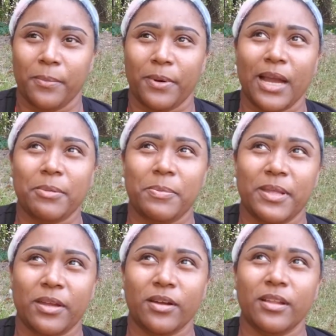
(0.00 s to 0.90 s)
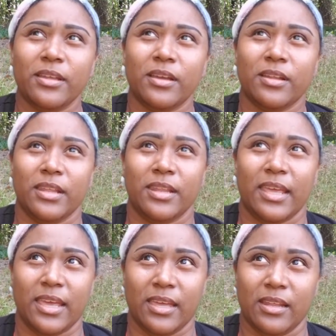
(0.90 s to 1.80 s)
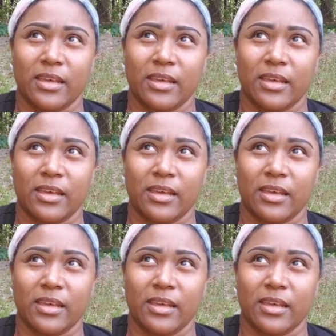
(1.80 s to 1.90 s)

probably earlier than that,